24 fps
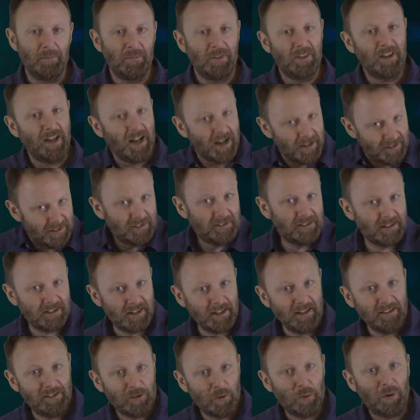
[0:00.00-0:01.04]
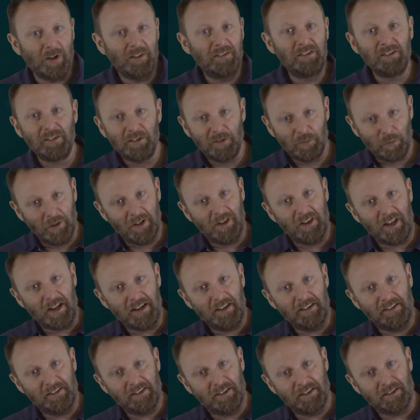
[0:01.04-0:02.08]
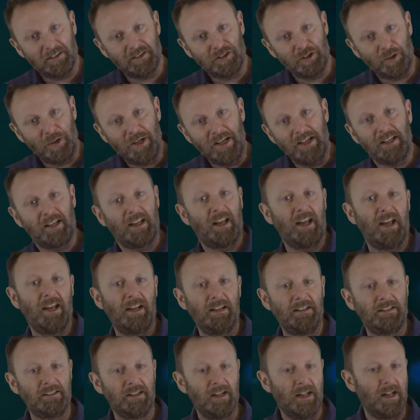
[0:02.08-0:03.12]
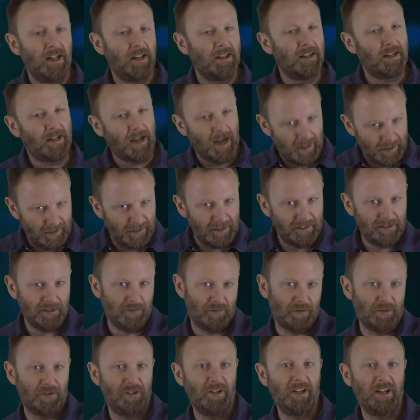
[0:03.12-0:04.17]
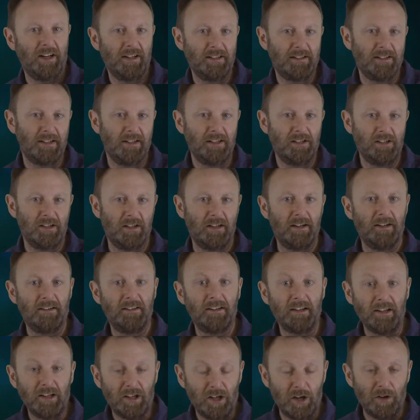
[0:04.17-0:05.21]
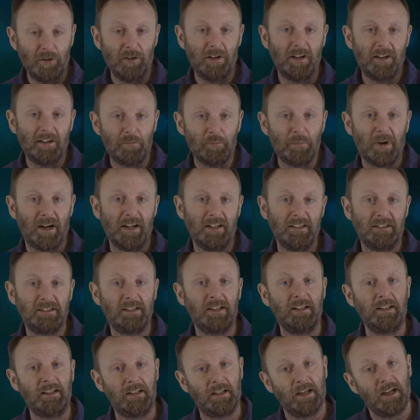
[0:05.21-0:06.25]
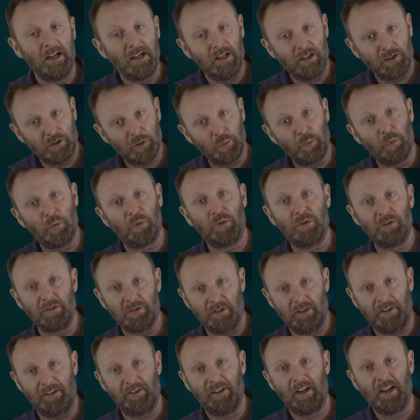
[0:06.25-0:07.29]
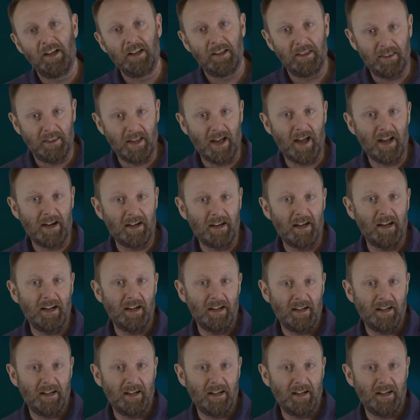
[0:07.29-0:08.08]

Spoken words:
The answers to these questions will then start to indicate the kinds of orientations that unions might take towards that